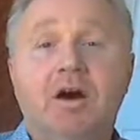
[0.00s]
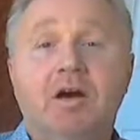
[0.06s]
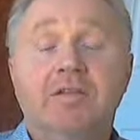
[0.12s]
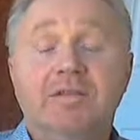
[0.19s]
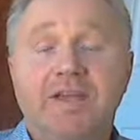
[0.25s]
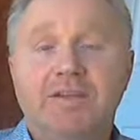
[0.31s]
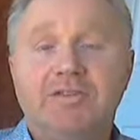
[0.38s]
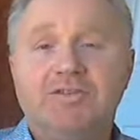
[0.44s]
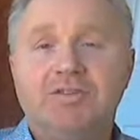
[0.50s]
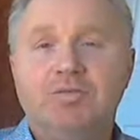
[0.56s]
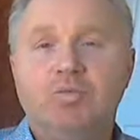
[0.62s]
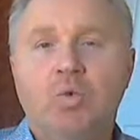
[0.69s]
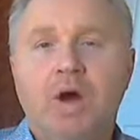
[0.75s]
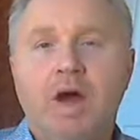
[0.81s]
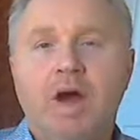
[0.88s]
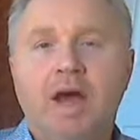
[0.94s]

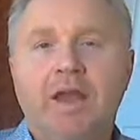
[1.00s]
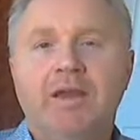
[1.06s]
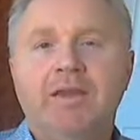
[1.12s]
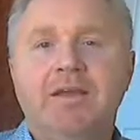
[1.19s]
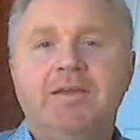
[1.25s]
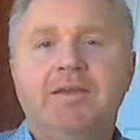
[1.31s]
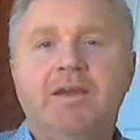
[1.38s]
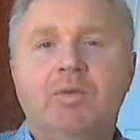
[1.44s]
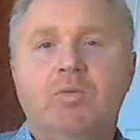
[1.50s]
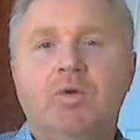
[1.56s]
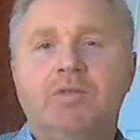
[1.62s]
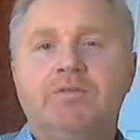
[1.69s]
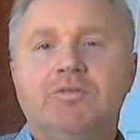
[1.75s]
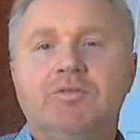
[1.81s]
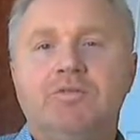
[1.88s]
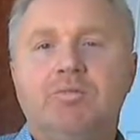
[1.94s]
nationwide that
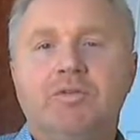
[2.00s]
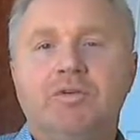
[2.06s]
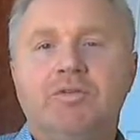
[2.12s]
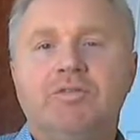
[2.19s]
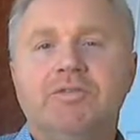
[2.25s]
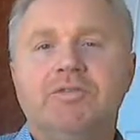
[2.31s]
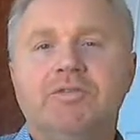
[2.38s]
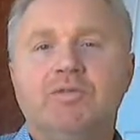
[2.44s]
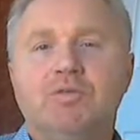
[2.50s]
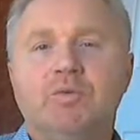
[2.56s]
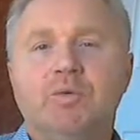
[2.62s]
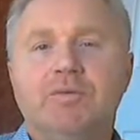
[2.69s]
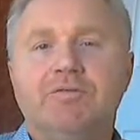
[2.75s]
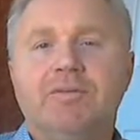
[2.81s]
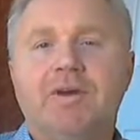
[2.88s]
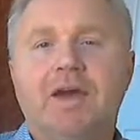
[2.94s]
want to purchase or
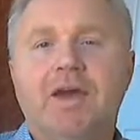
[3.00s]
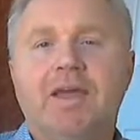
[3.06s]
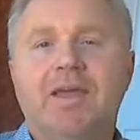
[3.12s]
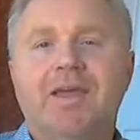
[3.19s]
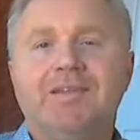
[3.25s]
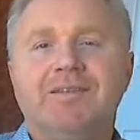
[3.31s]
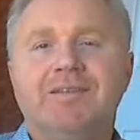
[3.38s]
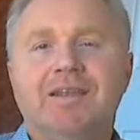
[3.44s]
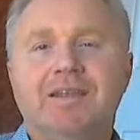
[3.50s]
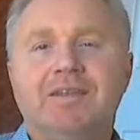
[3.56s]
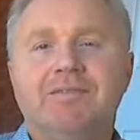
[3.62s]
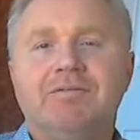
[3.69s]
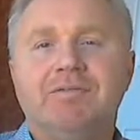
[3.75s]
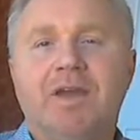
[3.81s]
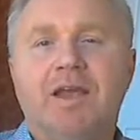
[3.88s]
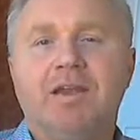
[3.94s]
refi and take
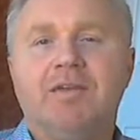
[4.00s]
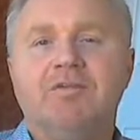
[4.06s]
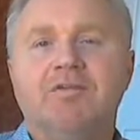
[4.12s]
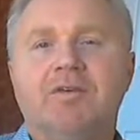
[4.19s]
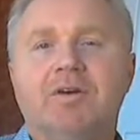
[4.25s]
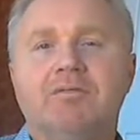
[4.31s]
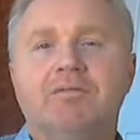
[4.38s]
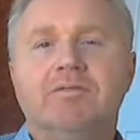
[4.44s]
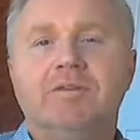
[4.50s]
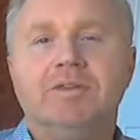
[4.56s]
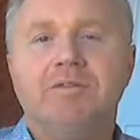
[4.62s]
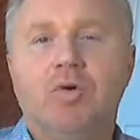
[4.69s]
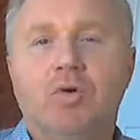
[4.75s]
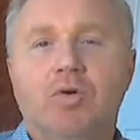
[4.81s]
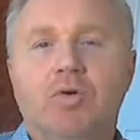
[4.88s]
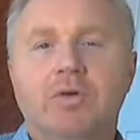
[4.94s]
advantage of the
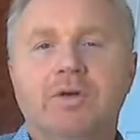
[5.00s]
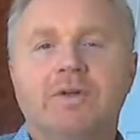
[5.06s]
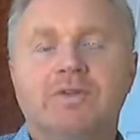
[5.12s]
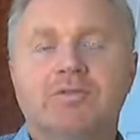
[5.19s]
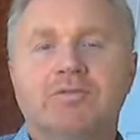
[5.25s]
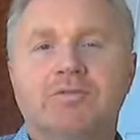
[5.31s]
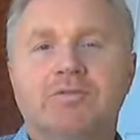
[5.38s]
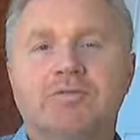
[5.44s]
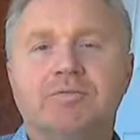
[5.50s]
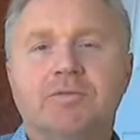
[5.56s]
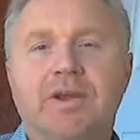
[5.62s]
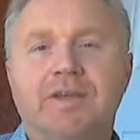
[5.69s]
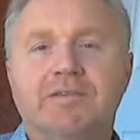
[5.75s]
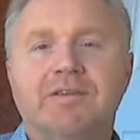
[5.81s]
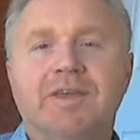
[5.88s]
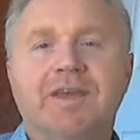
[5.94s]
lower interest
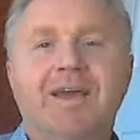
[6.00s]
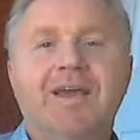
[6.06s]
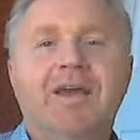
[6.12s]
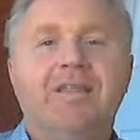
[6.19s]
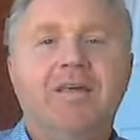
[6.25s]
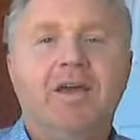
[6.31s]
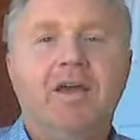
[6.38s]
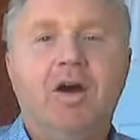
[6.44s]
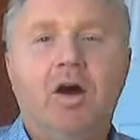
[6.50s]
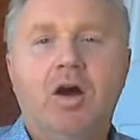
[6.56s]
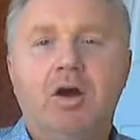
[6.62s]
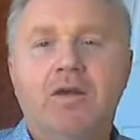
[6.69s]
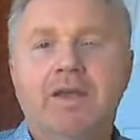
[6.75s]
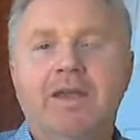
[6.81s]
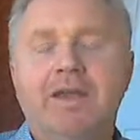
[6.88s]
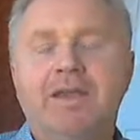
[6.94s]
rates. They
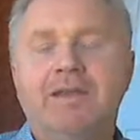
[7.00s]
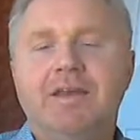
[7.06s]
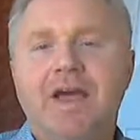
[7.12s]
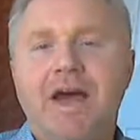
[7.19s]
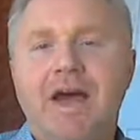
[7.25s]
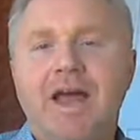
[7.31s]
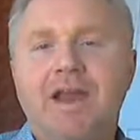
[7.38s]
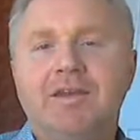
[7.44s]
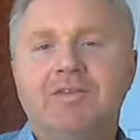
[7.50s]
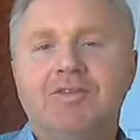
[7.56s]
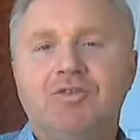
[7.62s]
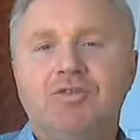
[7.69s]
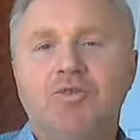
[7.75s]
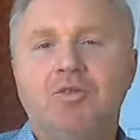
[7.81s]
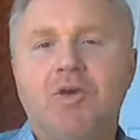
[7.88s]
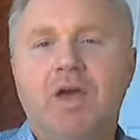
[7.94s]
are a non
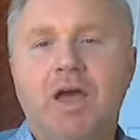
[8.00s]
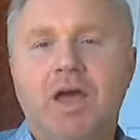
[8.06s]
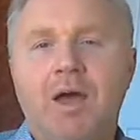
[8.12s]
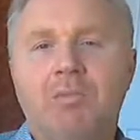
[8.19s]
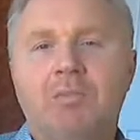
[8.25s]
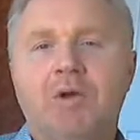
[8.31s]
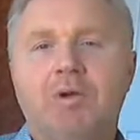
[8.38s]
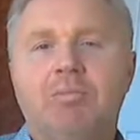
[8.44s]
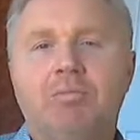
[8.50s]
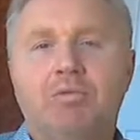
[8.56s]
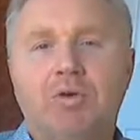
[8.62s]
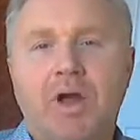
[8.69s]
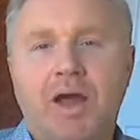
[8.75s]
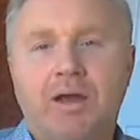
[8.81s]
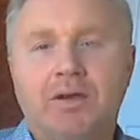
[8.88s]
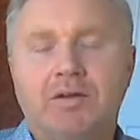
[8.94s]
QM
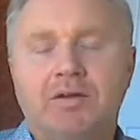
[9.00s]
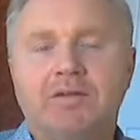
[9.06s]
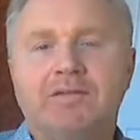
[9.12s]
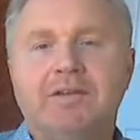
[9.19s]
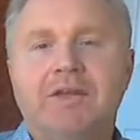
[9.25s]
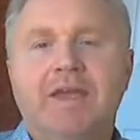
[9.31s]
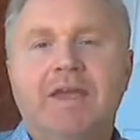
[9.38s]
product,